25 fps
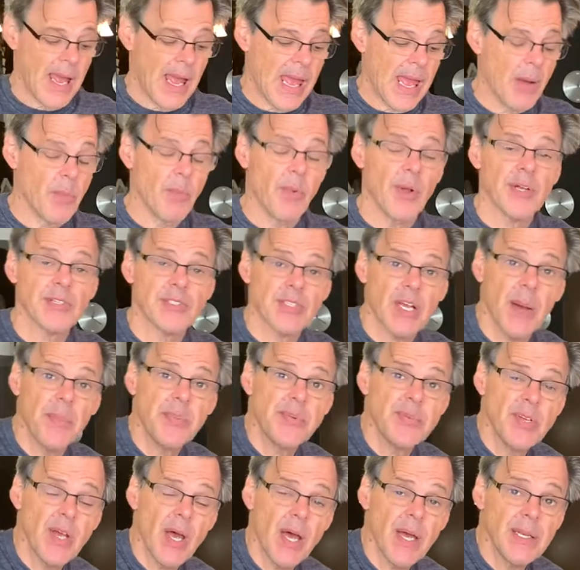and while it's
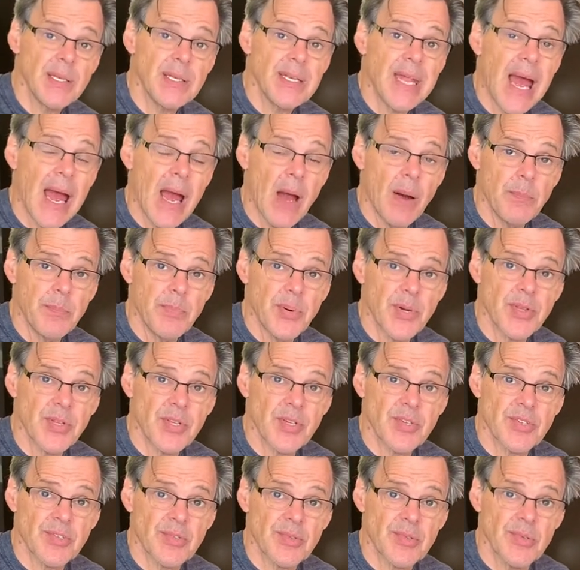upside down, put
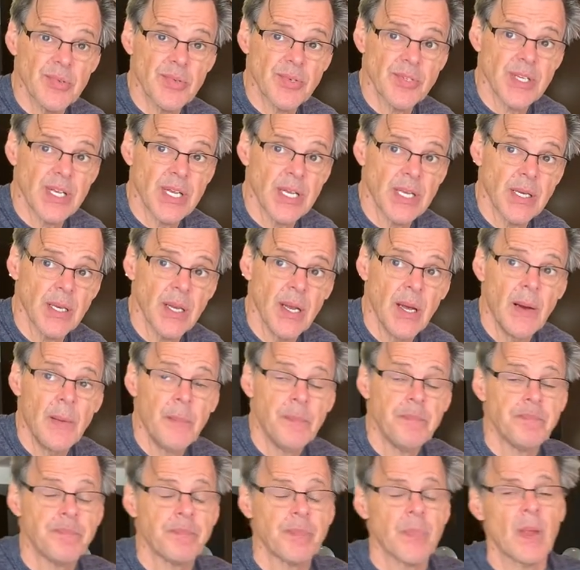the screws in,
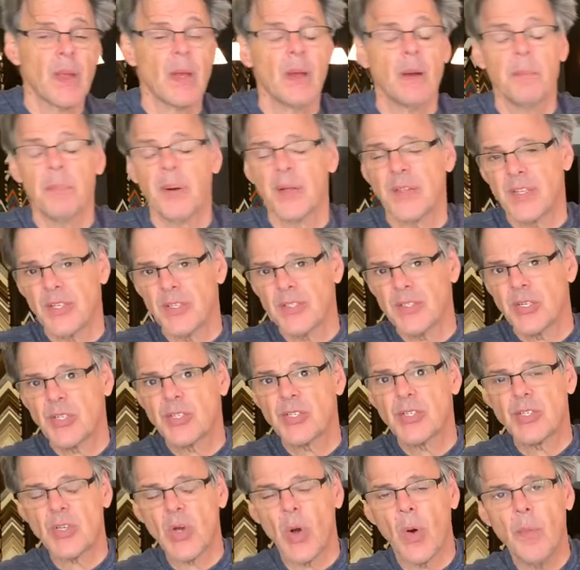but this is
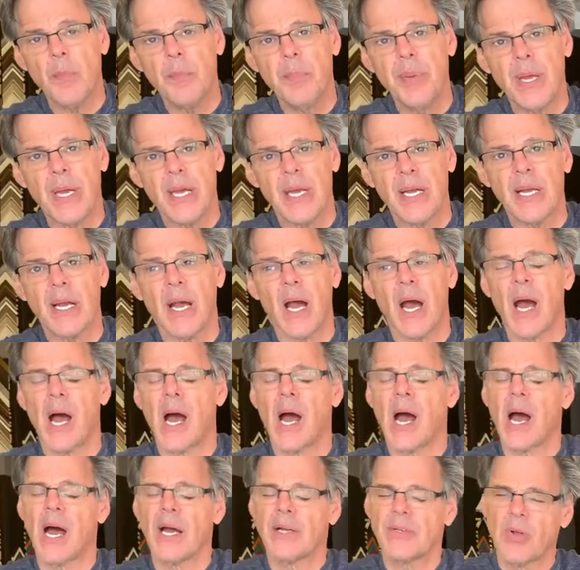so big,
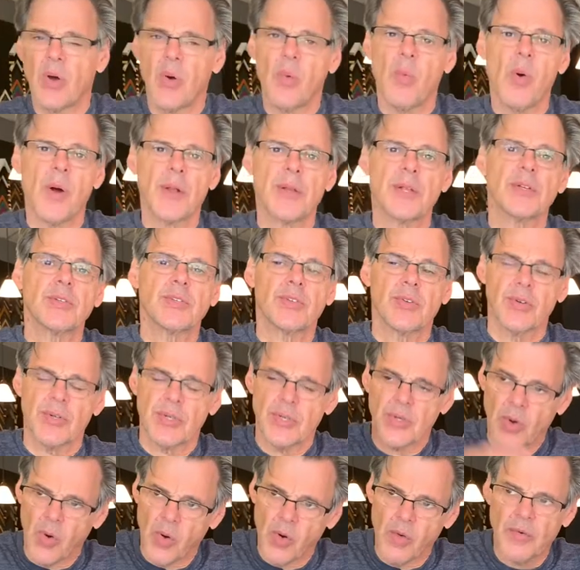I don't want to
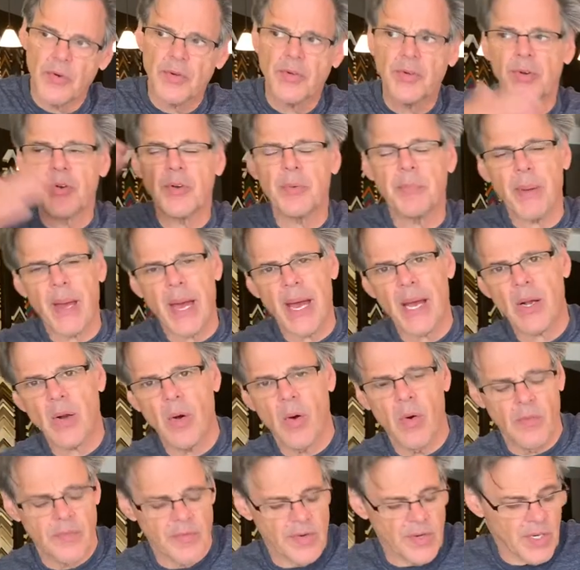turn it back
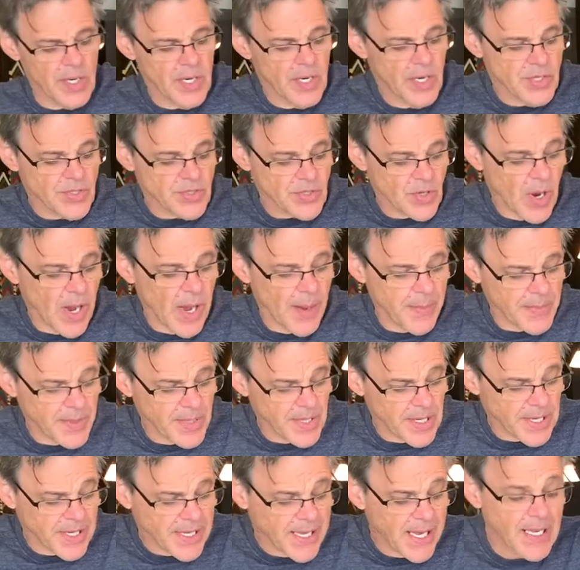over, so I'm
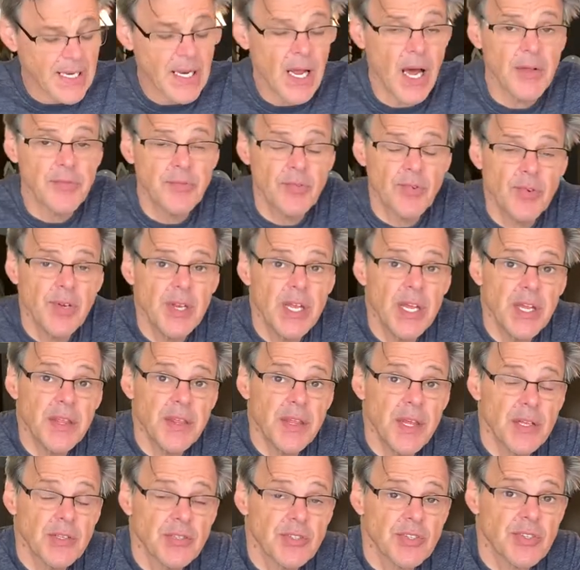going to get
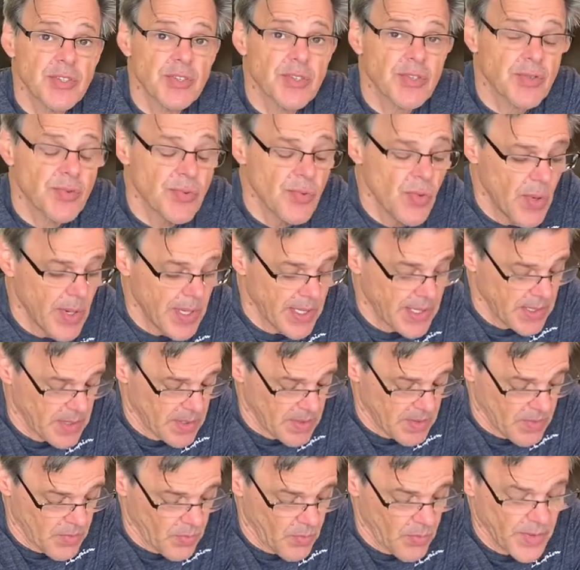underneath and screw it
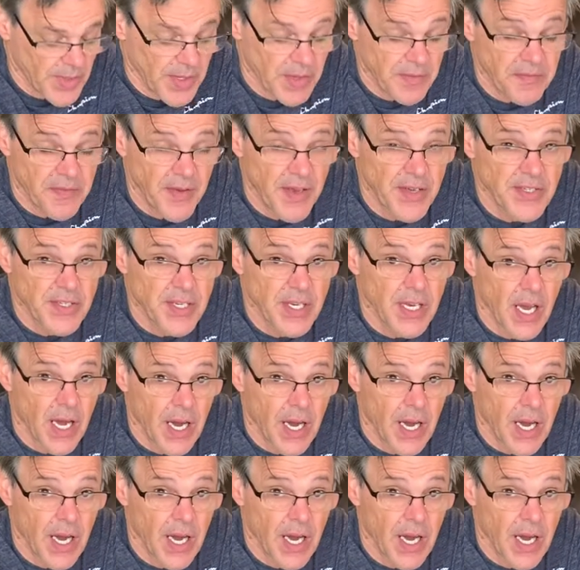with it facing